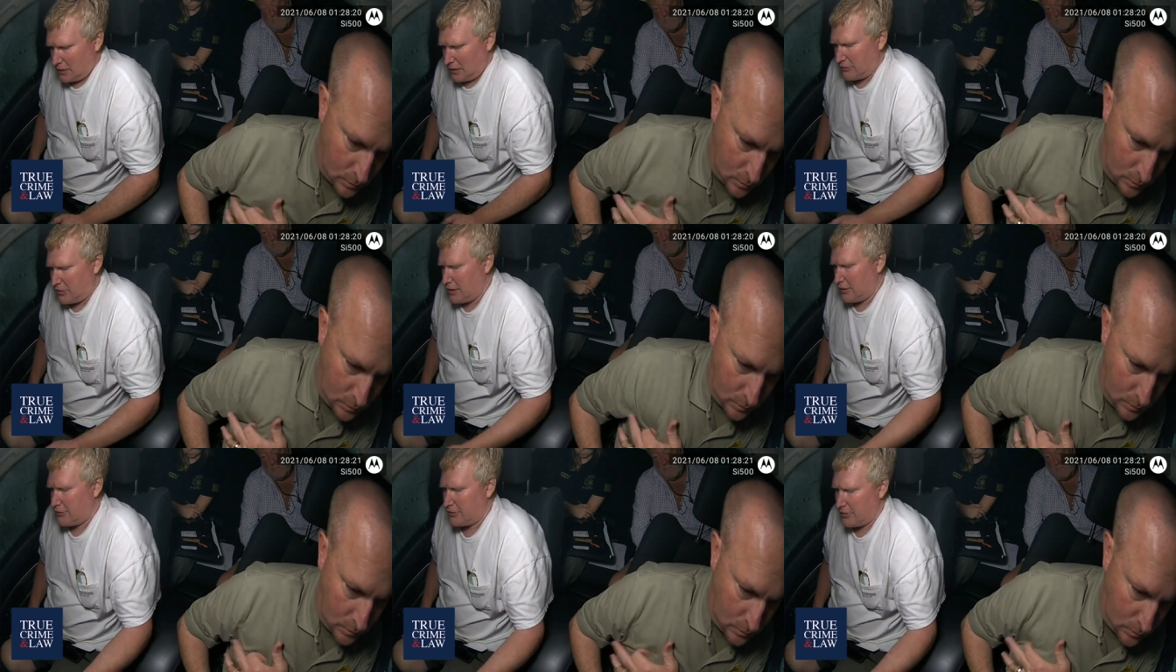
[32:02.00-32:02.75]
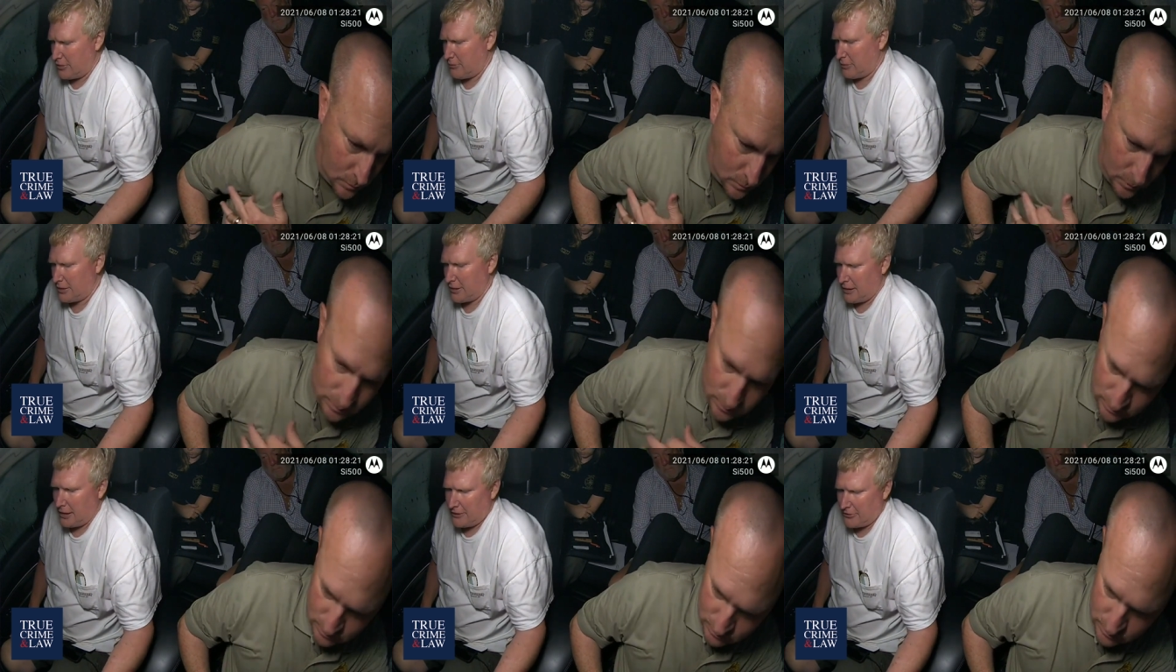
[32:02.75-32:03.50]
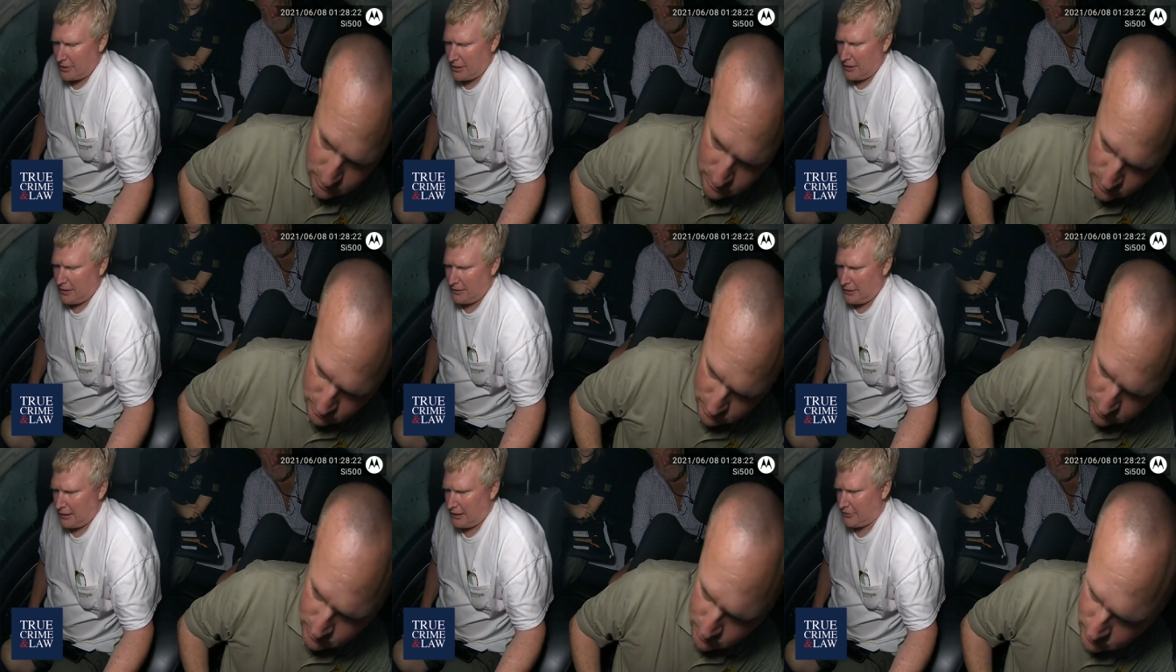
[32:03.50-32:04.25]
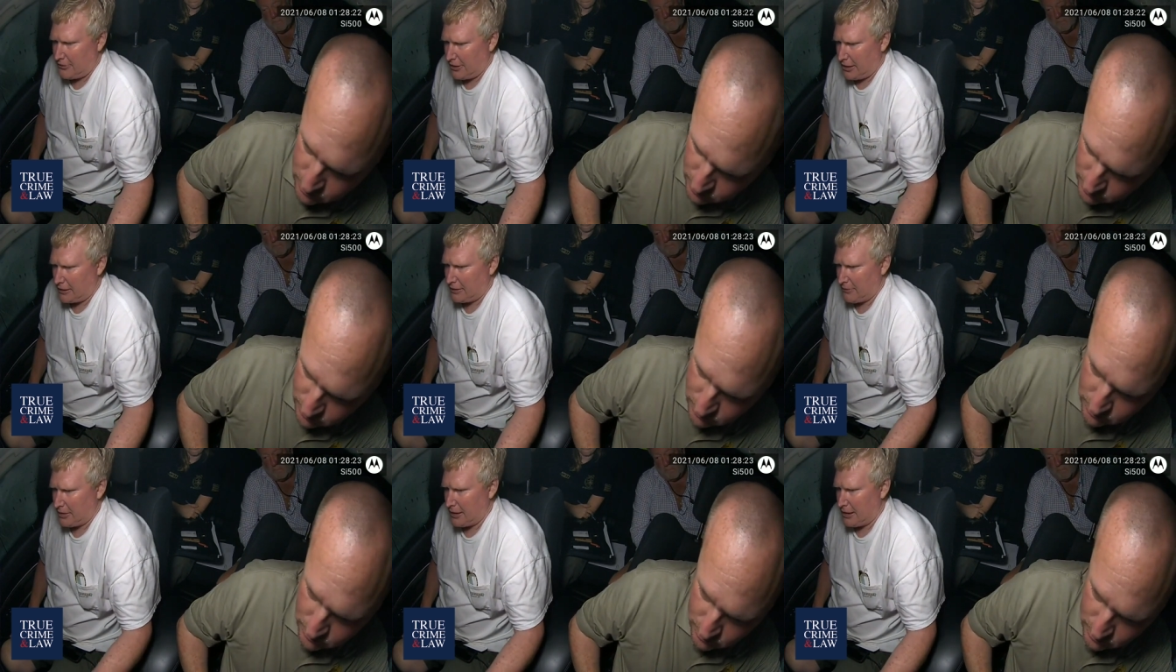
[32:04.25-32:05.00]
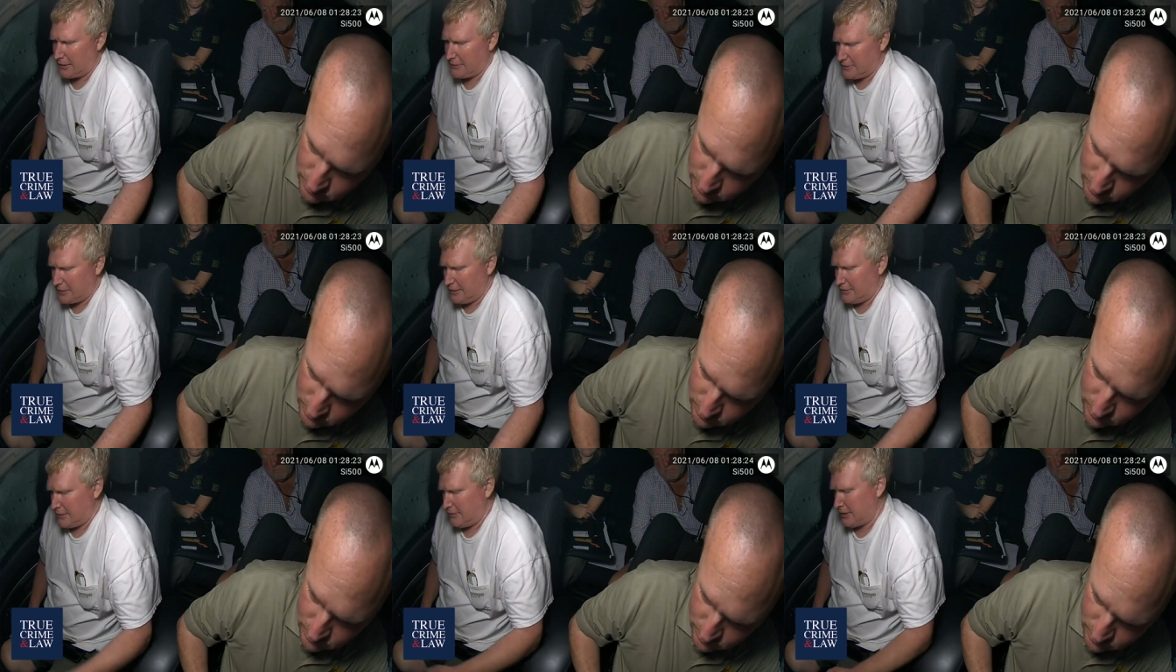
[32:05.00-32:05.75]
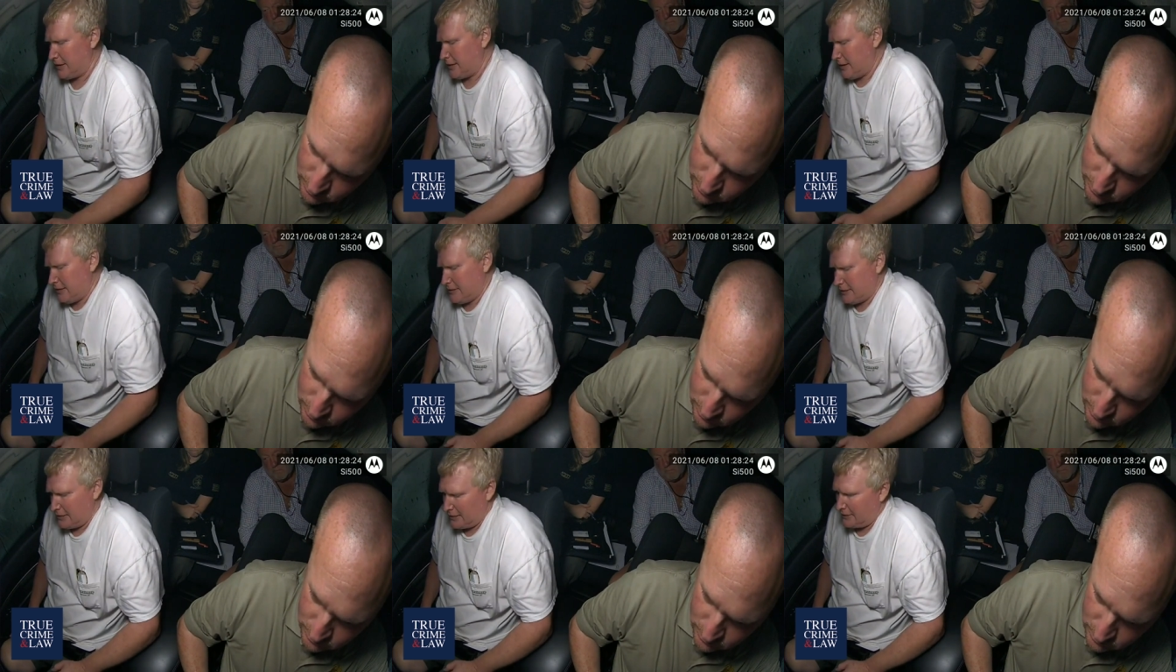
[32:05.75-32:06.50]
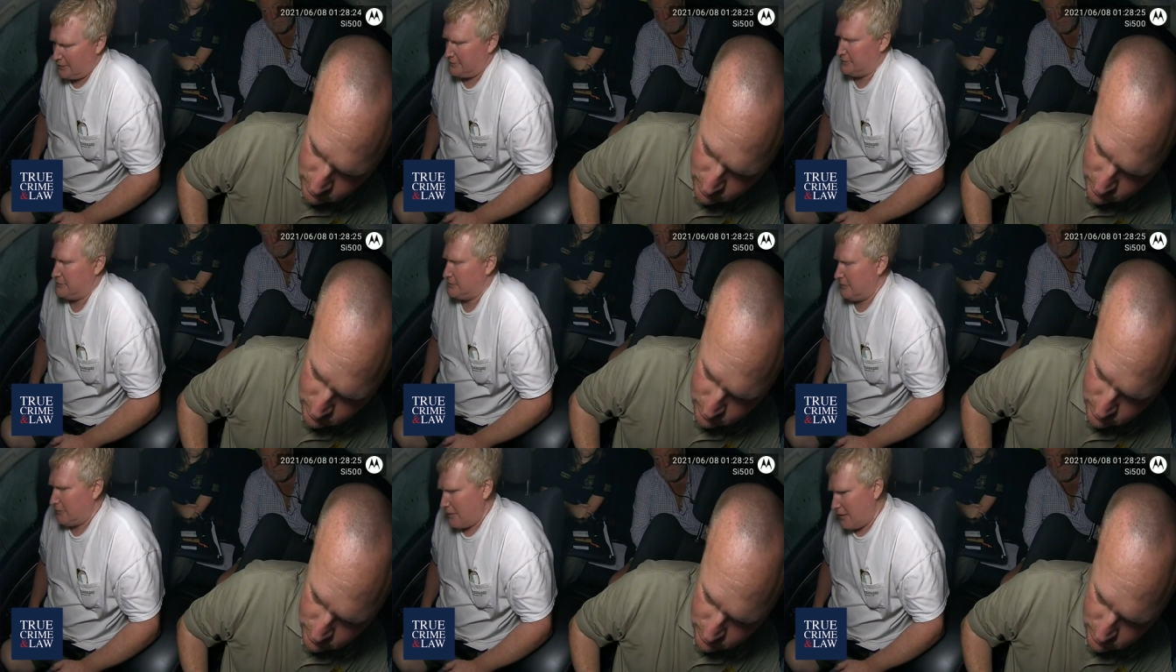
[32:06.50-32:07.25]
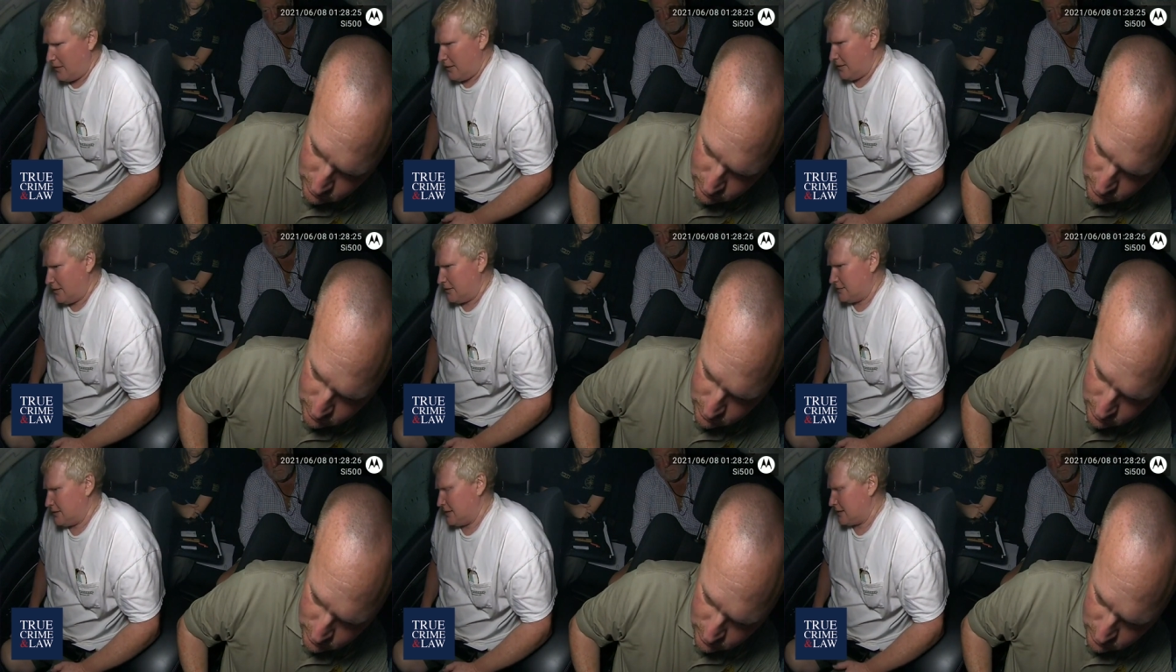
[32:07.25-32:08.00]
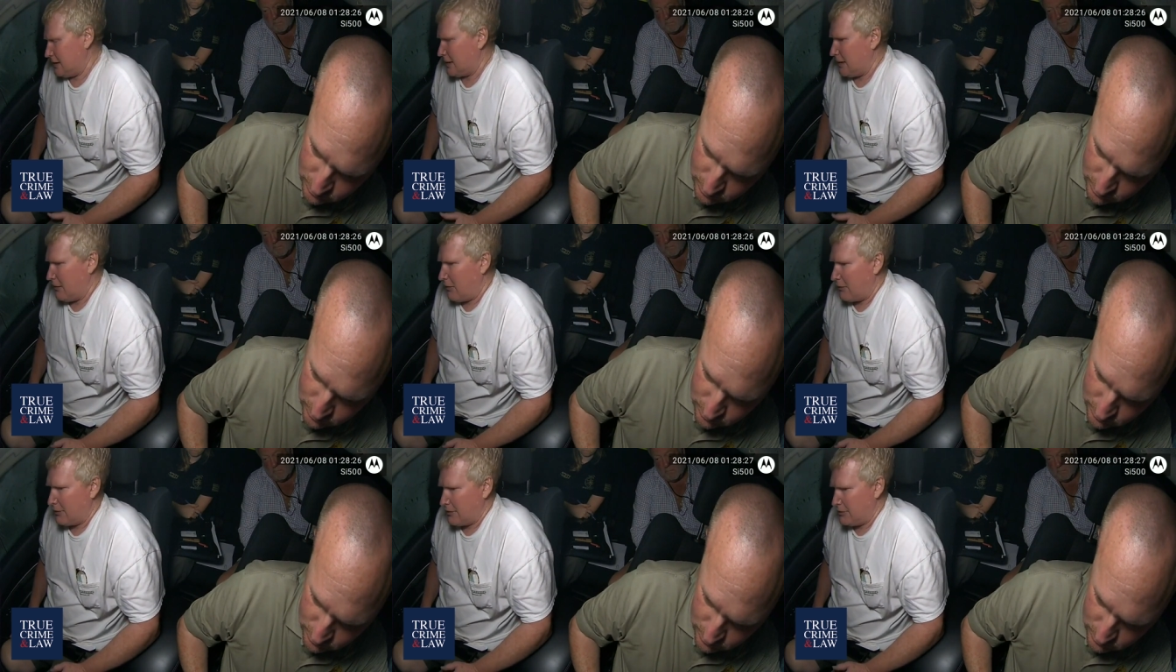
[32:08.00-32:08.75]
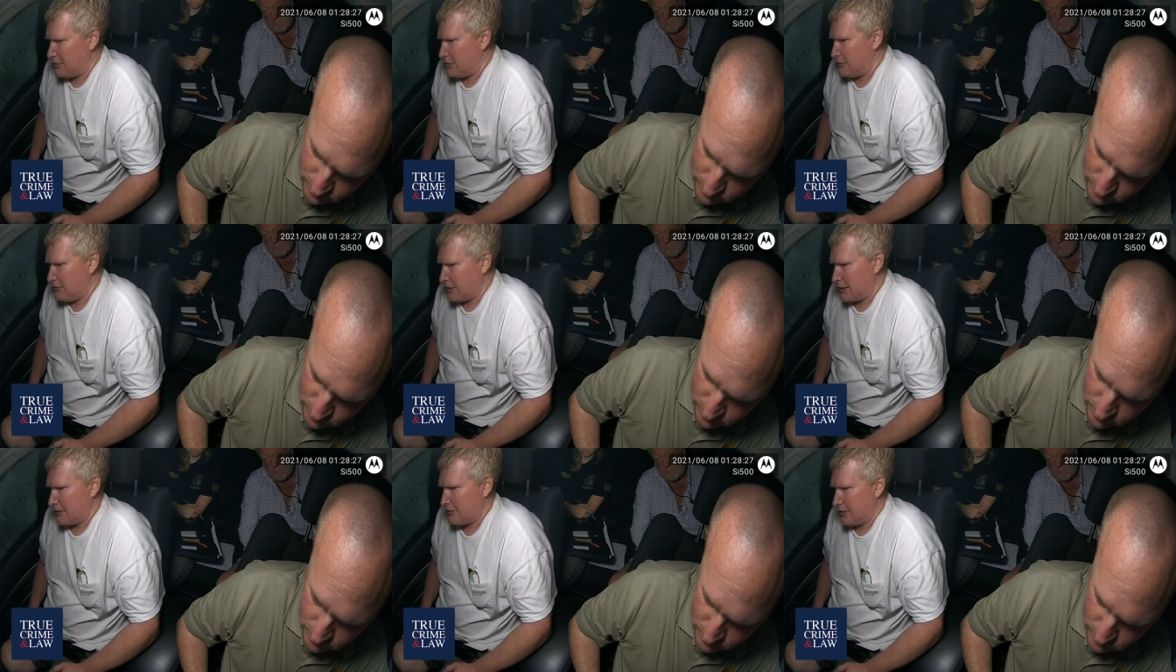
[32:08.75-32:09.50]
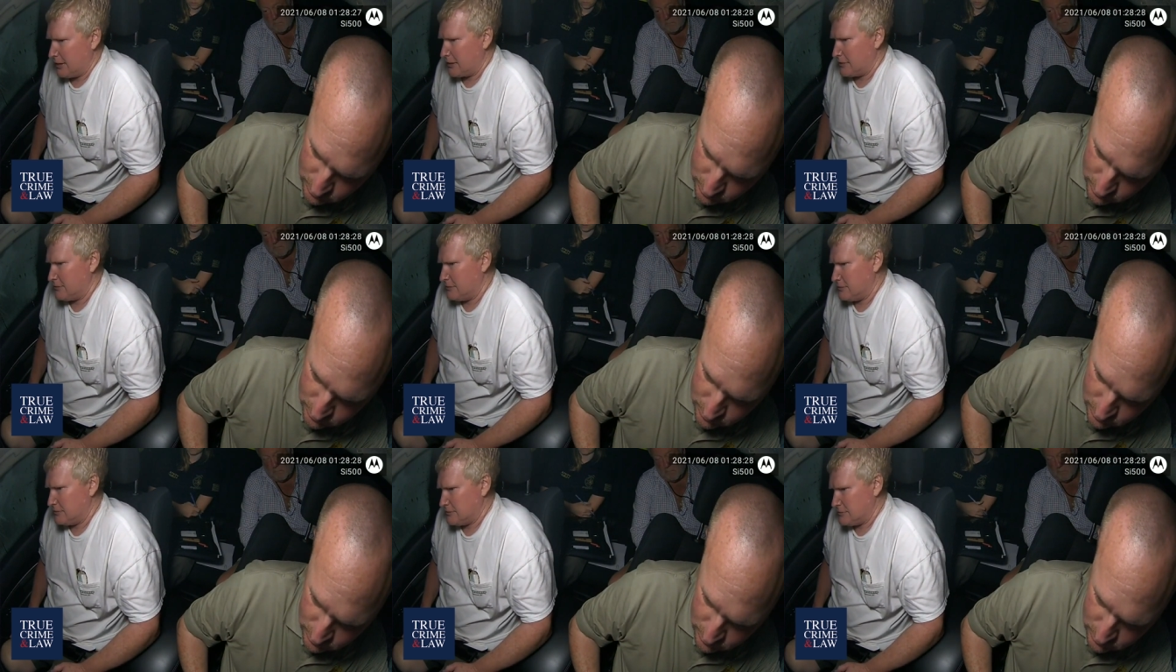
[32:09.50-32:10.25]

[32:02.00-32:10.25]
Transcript: I tried to turn him, and then I tried, and then I checked him, and I, I mean, I, I, I think I already knew, but I checked him.